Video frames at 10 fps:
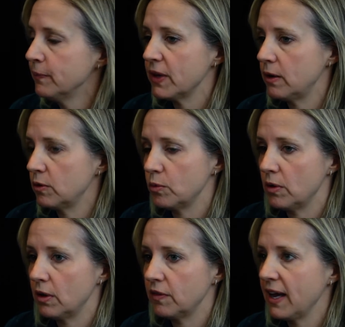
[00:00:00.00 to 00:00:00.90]
And
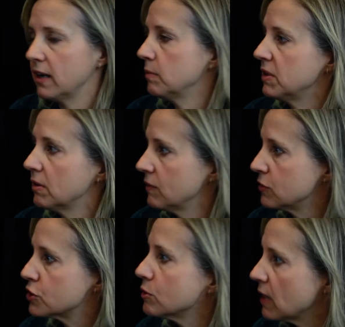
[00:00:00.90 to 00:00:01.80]
they hadn't been there
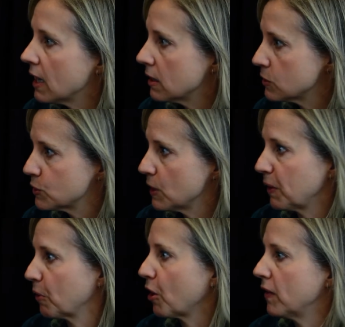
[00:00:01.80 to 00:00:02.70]
even 2 days, and
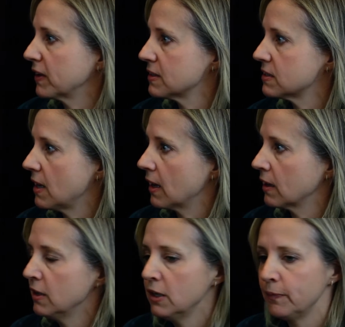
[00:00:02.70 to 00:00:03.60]
they're calling us saying,